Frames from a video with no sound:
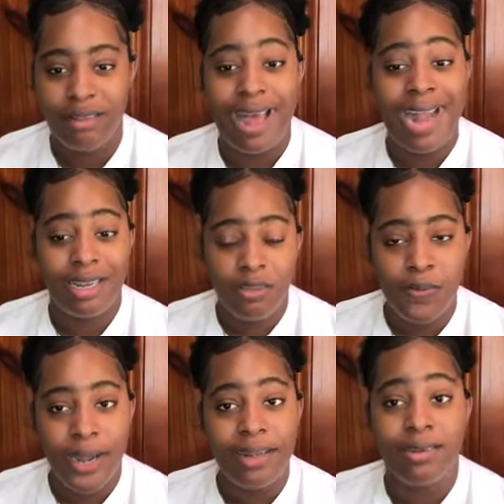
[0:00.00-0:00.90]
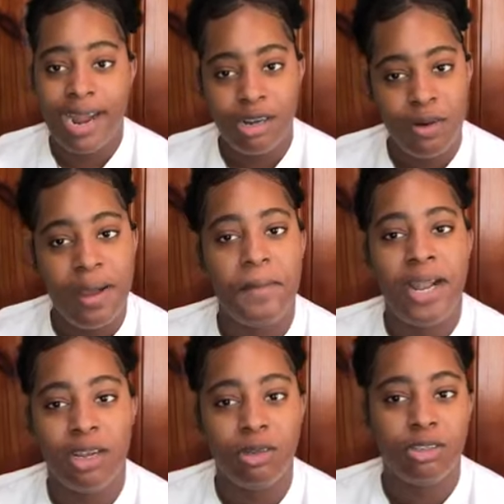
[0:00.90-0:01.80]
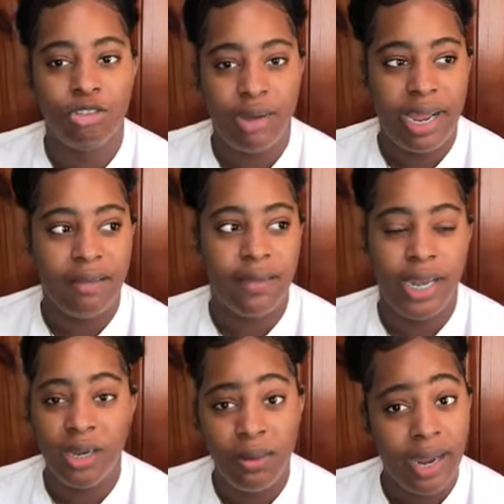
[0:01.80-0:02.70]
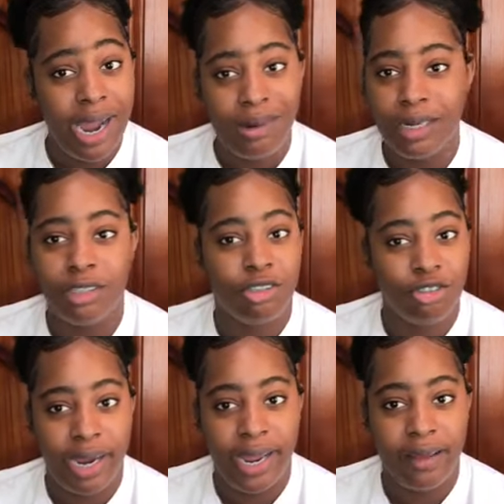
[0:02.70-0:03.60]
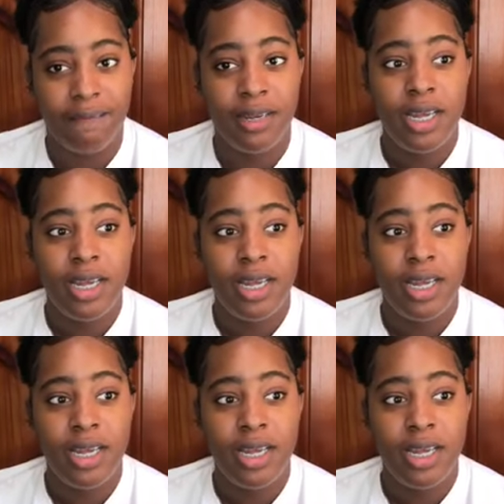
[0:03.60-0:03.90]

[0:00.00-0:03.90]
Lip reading: So at this point right now, I'm allowed to drive anywhere I want to drive.